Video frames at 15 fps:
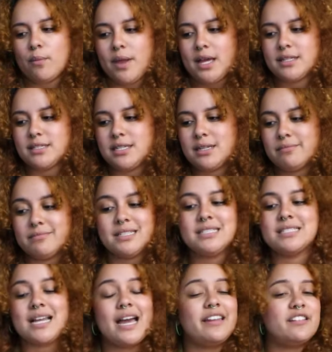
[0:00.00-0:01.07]
romance.
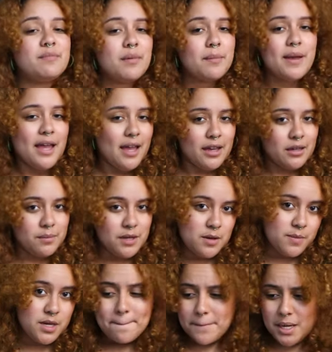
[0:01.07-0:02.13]
That's kind of my bag,
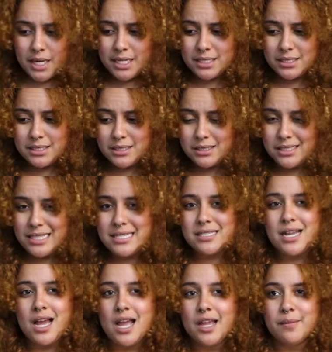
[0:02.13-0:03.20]
baby. But this
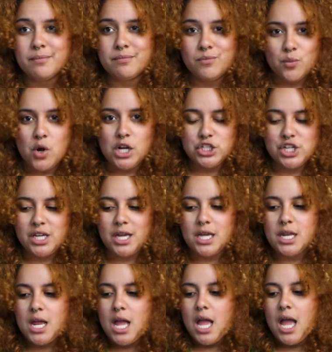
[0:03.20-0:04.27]
time, watching
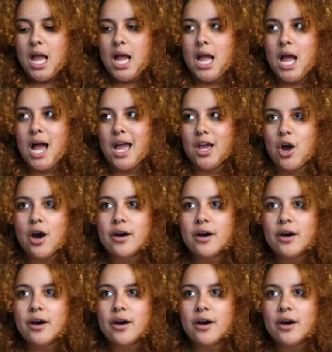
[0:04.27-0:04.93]
it, I